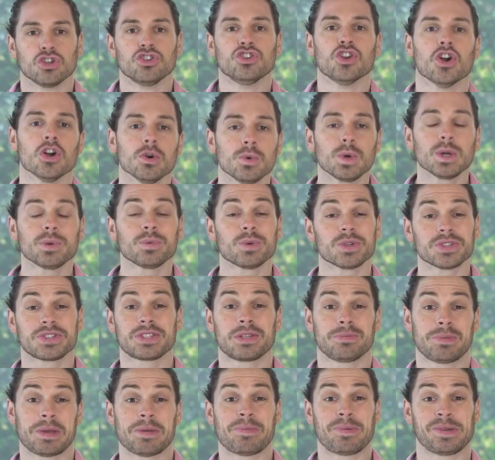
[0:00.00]
No one wants
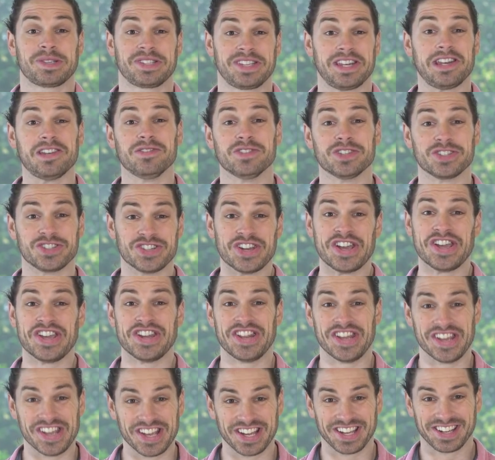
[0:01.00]
to be perceived as
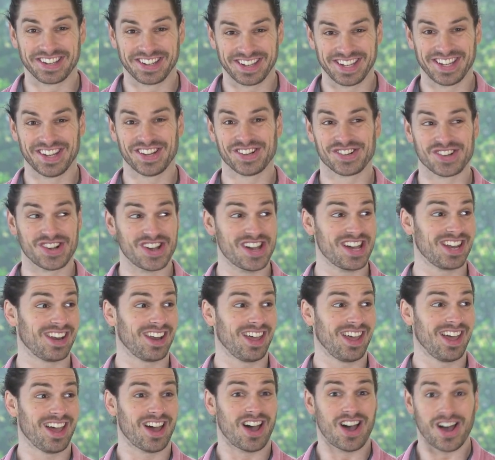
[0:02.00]
needy, right?
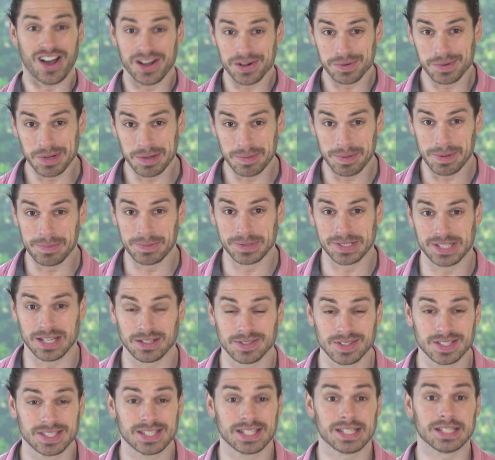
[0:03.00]
I don't want to be
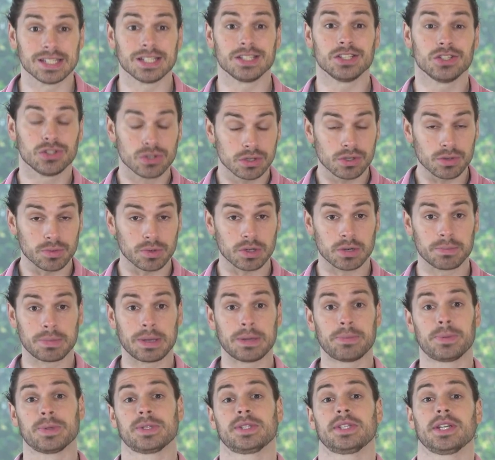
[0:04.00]
perceived as needy. You don't want to
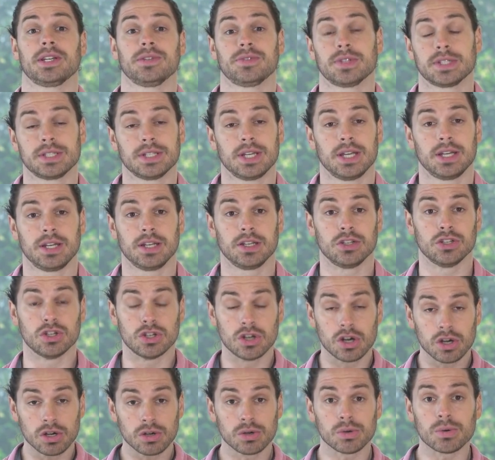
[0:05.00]
be perceived as needy.
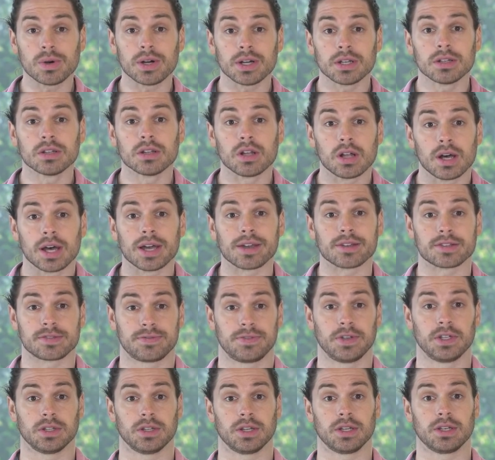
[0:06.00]
No one likes
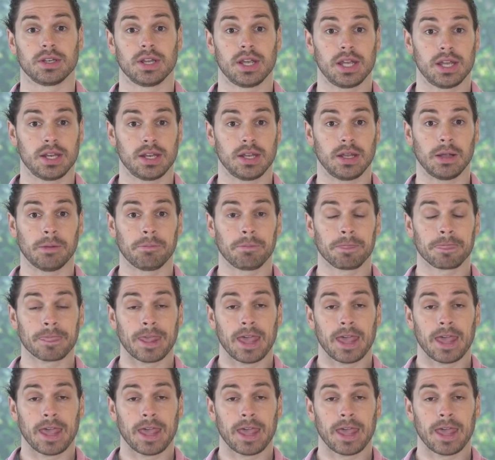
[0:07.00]
feeling needy.